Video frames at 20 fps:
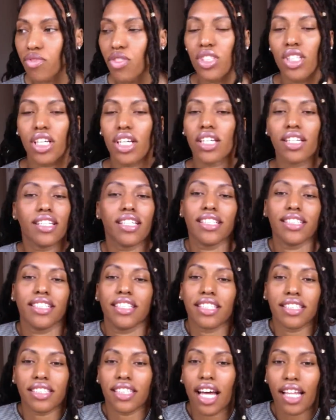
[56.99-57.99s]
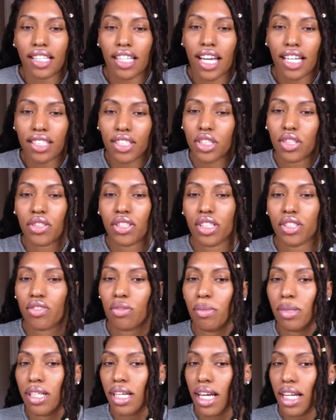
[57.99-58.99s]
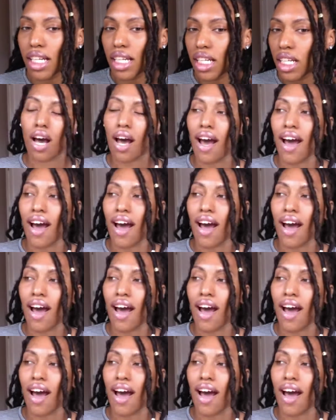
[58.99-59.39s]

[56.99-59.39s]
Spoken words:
it's not that serious for me to get it.